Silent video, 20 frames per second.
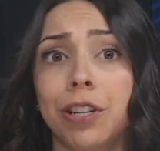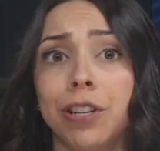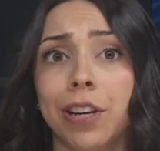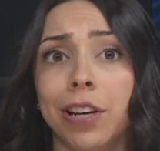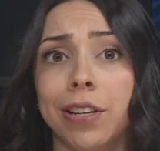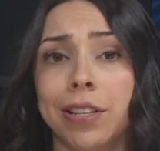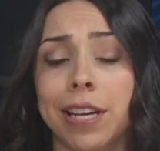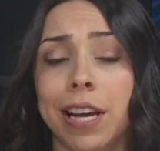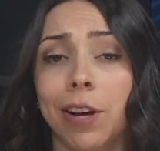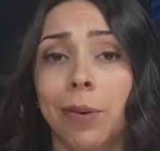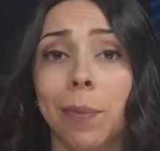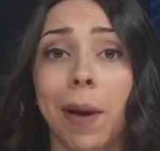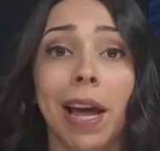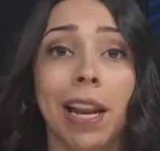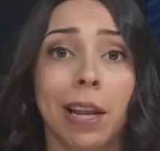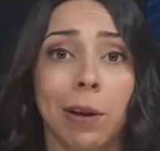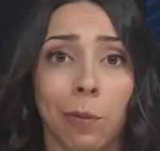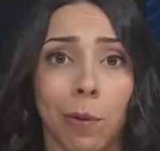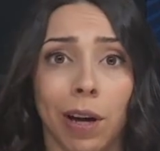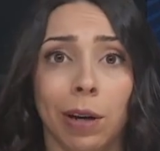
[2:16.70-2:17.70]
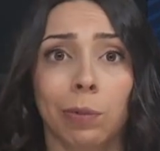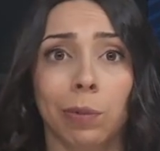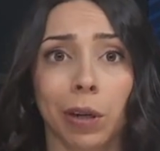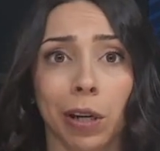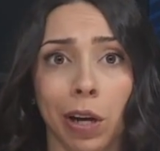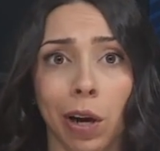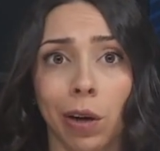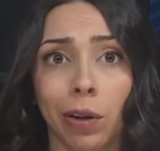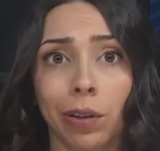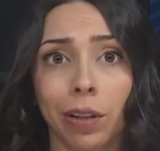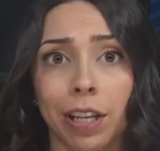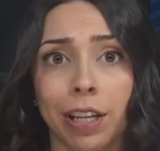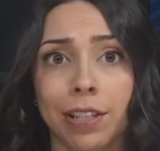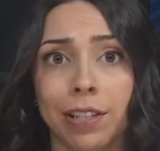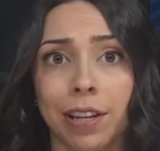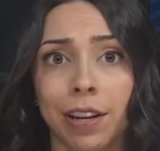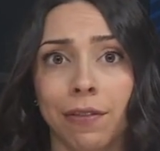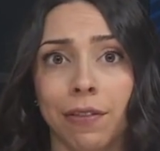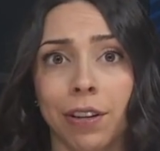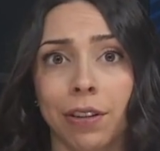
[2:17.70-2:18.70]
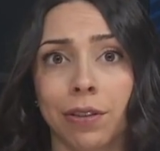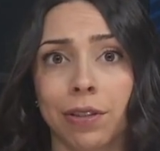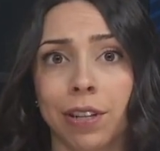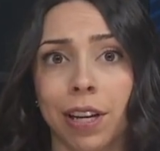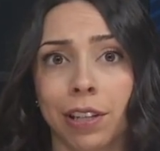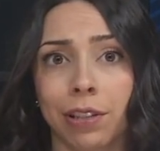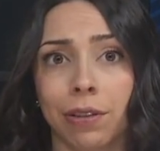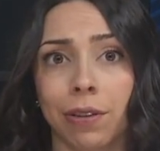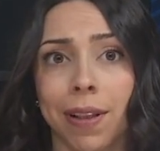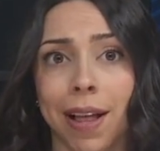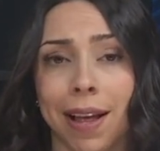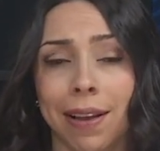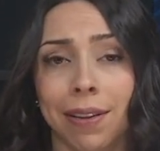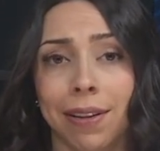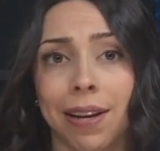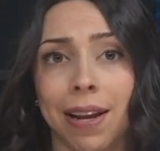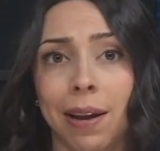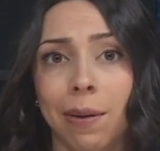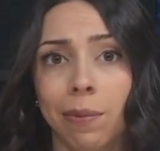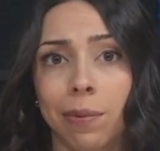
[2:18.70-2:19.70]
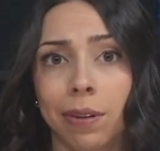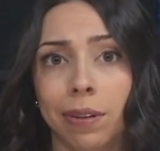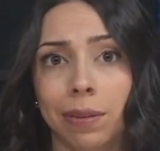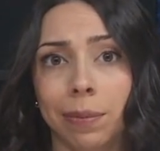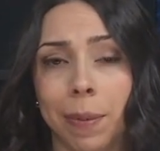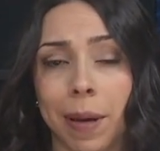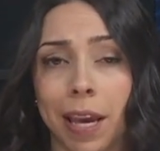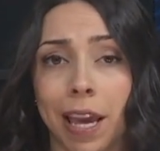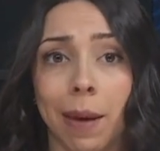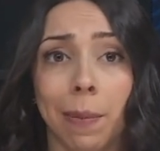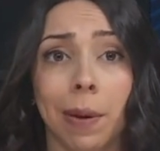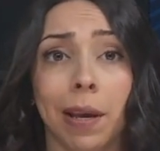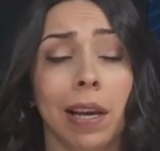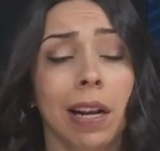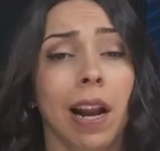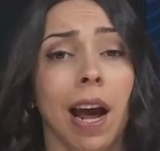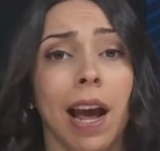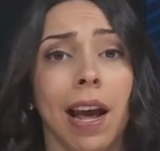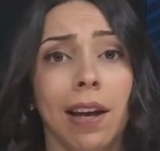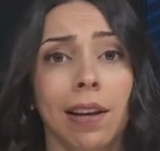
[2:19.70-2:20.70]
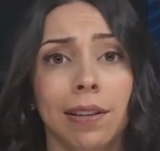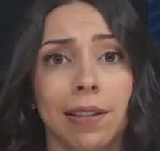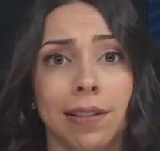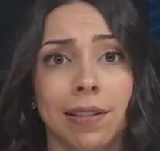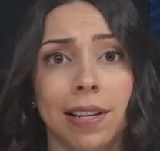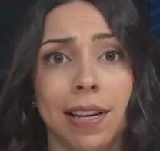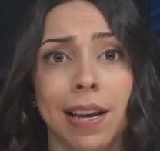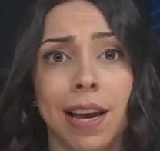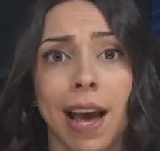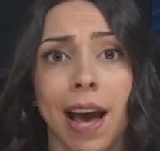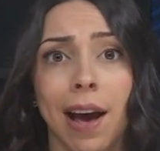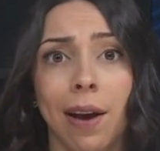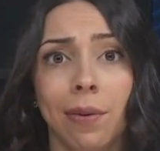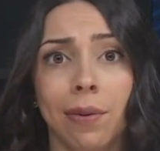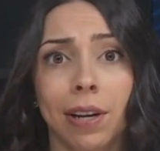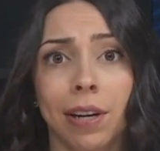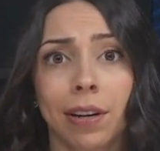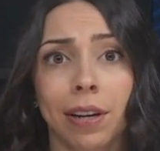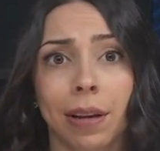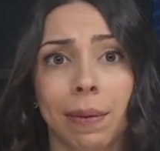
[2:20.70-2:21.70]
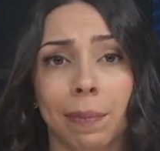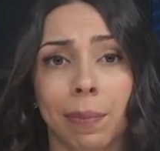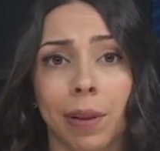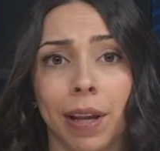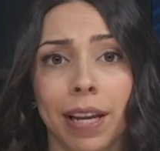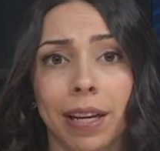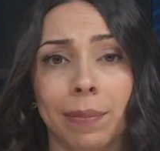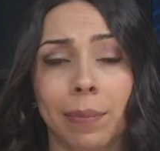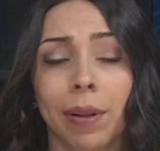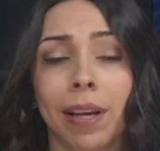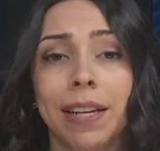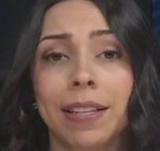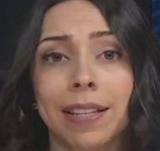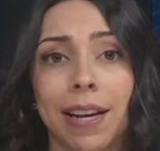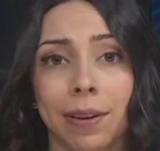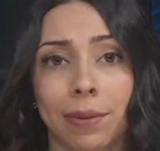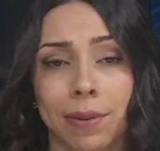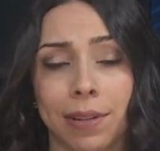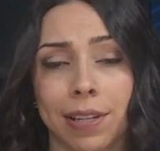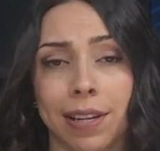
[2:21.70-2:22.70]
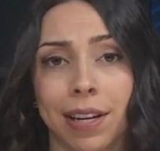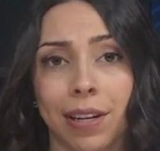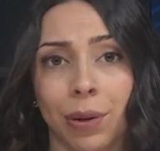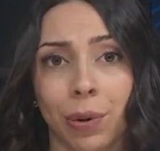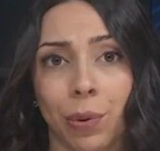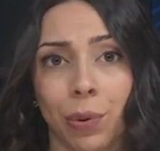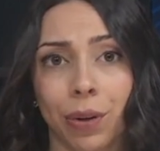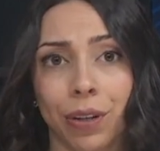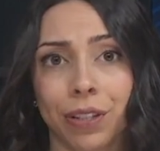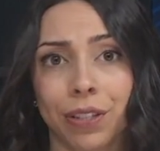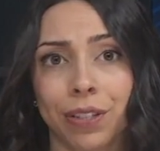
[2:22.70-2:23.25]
does help anyone regardless of their sexuality. We'll be keeping an eye on to see how their complaint plays out in court.